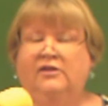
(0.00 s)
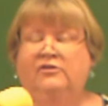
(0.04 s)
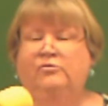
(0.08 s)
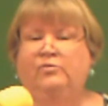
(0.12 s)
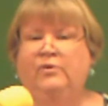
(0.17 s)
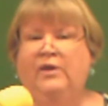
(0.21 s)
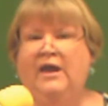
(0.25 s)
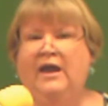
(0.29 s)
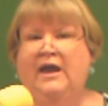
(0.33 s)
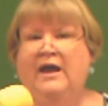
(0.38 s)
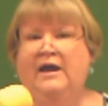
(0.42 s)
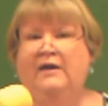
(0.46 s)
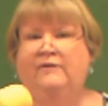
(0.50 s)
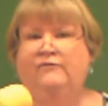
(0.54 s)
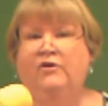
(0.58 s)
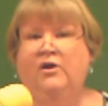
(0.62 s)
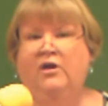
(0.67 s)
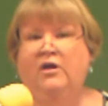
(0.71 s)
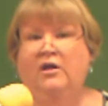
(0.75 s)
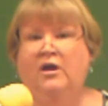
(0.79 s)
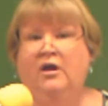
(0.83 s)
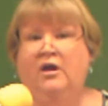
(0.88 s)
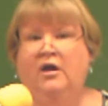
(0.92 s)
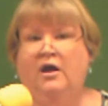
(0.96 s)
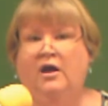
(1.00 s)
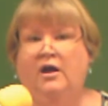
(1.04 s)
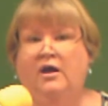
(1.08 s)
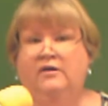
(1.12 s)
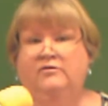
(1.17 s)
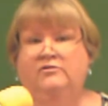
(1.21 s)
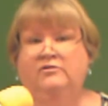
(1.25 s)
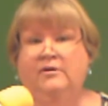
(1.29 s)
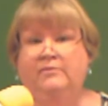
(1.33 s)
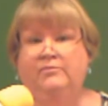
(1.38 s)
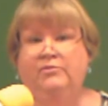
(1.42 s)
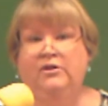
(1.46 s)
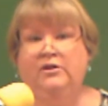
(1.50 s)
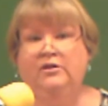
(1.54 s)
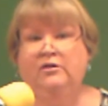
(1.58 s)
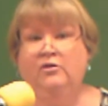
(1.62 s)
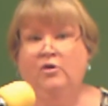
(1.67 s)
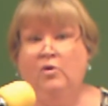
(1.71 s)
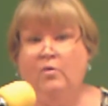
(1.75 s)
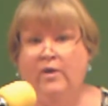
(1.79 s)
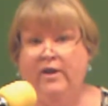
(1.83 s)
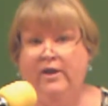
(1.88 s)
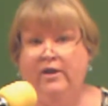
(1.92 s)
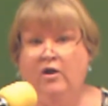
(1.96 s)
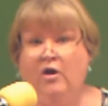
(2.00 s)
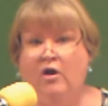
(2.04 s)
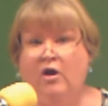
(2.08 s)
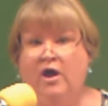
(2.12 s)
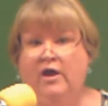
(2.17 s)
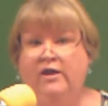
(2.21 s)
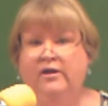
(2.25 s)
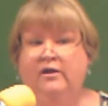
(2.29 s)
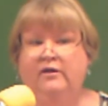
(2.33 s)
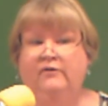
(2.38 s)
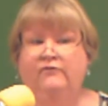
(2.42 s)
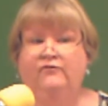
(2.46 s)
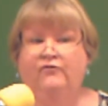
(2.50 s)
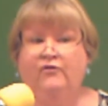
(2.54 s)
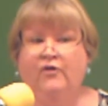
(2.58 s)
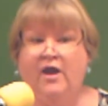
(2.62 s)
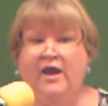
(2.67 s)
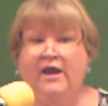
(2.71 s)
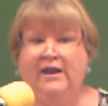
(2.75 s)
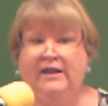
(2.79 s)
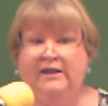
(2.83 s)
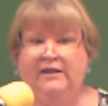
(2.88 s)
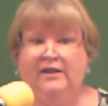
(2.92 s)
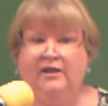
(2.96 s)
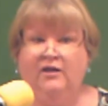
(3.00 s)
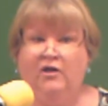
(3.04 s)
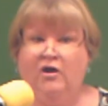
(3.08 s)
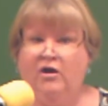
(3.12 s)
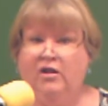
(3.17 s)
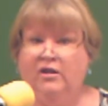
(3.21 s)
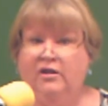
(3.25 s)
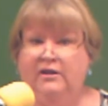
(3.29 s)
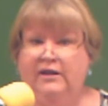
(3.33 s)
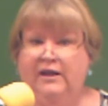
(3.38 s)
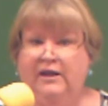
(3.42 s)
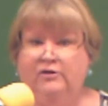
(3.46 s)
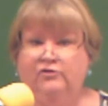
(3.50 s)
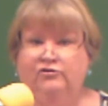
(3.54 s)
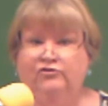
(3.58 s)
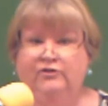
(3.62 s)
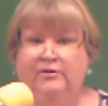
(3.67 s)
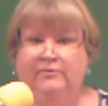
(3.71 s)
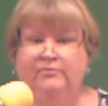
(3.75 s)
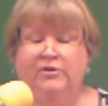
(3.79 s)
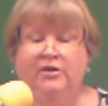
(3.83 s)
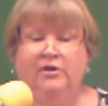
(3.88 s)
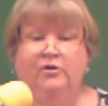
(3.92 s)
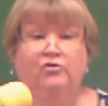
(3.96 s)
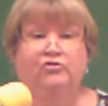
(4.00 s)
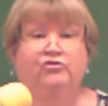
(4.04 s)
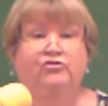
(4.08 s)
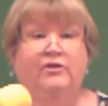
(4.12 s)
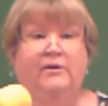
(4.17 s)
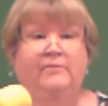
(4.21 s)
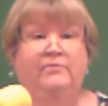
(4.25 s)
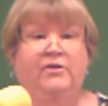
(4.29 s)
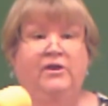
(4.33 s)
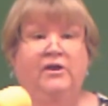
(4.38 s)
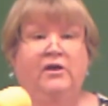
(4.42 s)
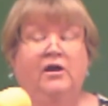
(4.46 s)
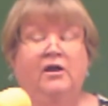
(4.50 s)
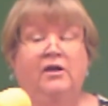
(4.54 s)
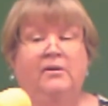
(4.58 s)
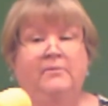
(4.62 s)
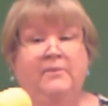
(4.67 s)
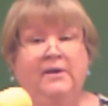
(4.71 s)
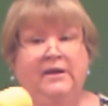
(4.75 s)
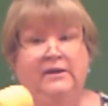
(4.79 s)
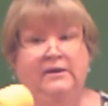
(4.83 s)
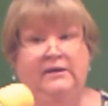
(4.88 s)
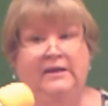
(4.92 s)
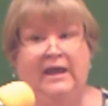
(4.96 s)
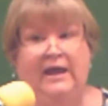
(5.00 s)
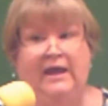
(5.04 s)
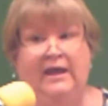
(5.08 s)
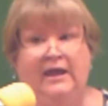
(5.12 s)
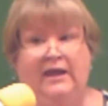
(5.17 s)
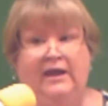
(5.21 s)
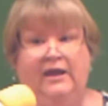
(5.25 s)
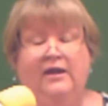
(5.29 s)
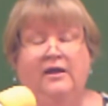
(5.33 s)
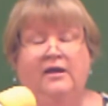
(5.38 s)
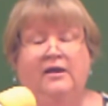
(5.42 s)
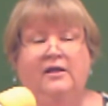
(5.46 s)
we have something going on Friday, like a holiday or something on a Monday.